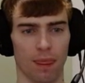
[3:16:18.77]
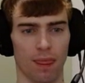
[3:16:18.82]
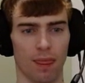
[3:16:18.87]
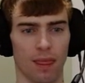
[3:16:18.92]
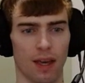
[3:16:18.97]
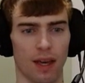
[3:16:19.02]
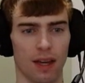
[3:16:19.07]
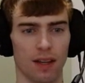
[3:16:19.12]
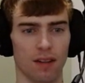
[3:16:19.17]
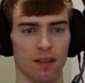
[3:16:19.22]

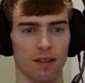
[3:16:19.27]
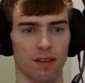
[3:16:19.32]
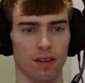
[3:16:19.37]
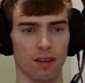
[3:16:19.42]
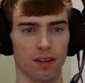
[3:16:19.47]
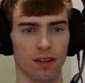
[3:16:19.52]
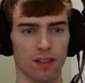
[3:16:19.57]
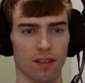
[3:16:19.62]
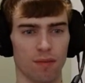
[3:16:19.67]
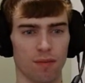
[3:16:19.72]
That
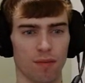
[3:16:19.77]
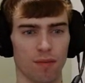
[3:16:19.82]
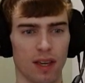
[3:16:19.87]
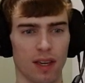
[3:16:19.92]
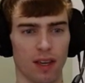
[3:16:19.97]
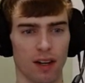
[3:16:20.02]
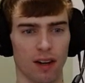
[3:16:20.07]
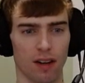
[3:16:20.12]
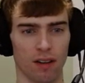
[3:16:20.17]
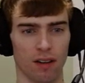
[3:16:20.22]
does
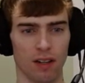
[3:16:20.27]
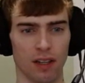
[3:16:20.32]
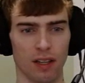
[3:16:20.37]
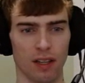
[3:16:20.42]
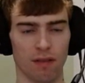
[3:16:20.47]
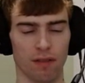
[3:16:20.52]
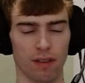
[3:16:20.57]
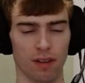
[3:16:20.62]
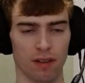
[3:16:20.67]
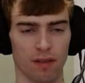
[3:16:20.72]
make it
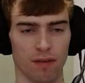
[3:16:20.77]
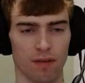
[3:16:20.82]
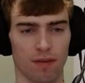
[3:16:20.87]
uneven.